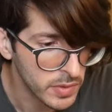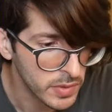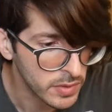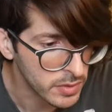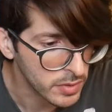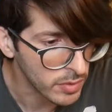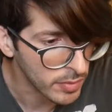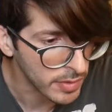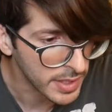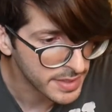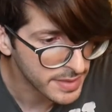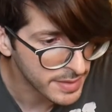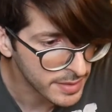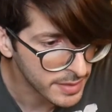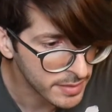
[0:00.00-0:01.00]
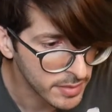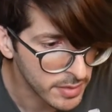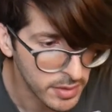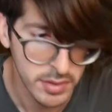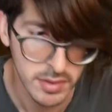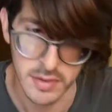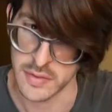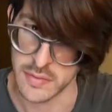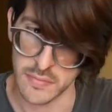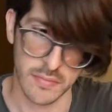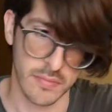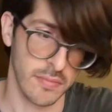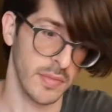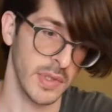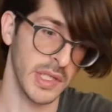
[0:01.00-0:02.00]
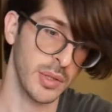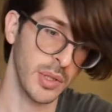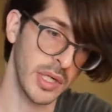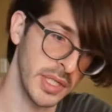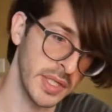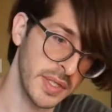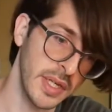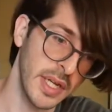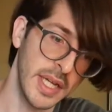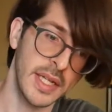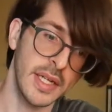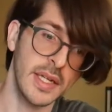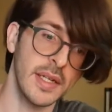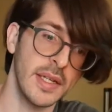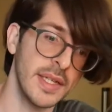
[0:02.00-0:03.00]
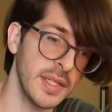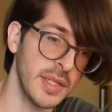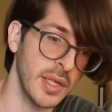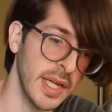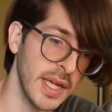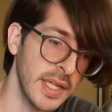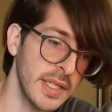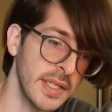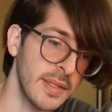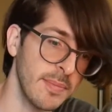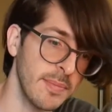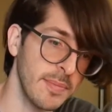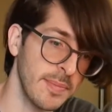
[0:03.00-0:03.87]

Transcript: So let's try disconnect it.